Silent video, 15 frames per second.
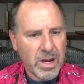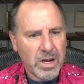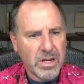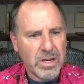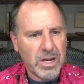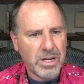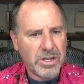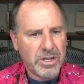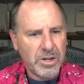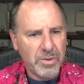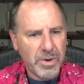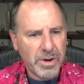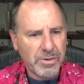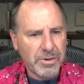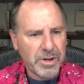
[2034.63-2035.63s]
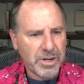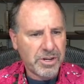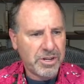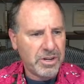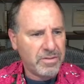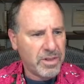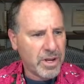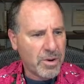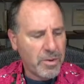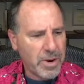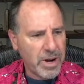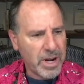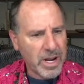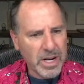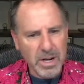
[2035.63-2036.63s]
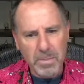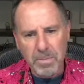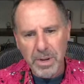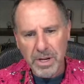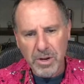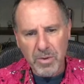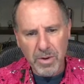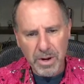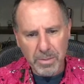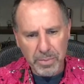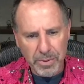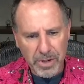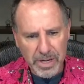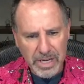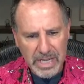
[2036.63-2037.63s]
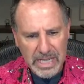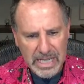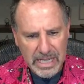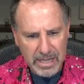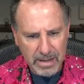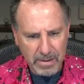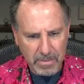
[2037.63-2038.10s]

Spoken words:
Net 2-week reduction of liquidity. And then Bitcoin price.